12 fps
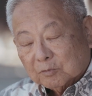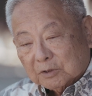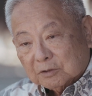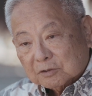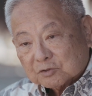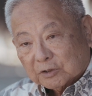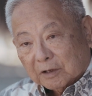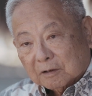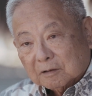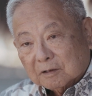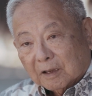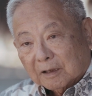we
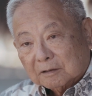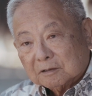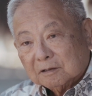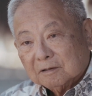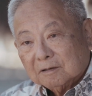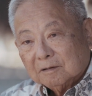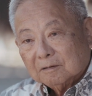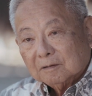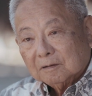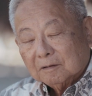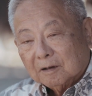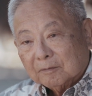decided that
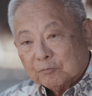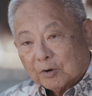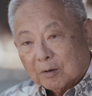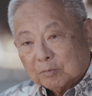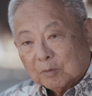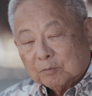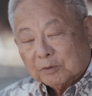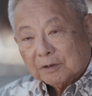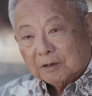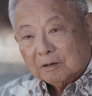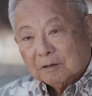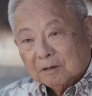I
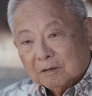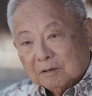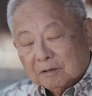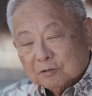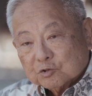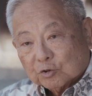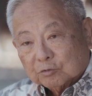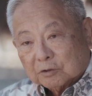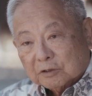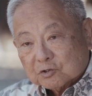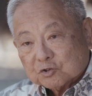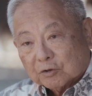probably should
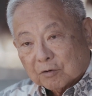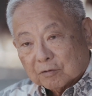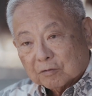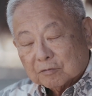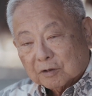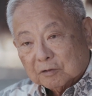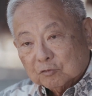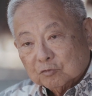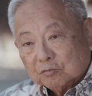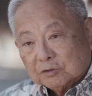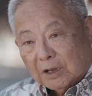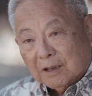consider the
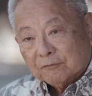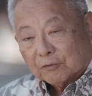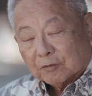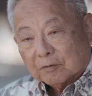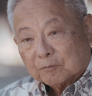new TAVR